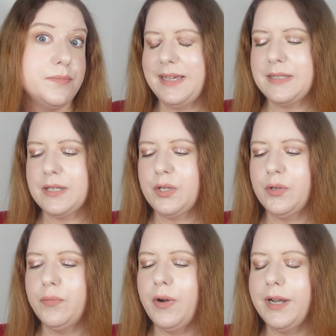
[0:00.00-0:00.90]
It's a
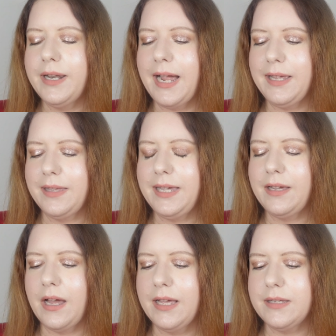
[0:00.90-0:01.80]
good one, I
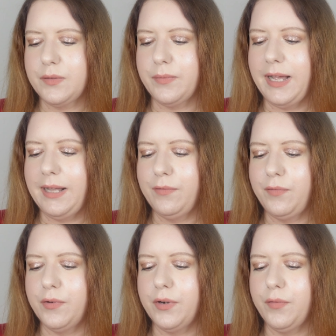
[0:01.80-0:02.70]
think, as well
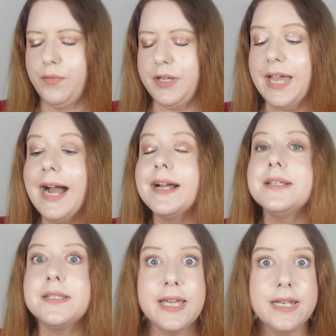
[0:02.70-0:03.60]
for younger
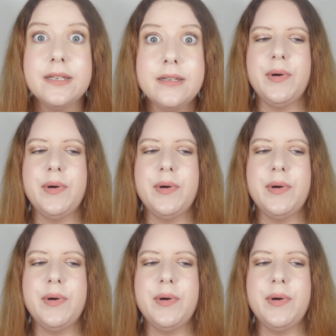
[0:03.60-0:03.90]
skin.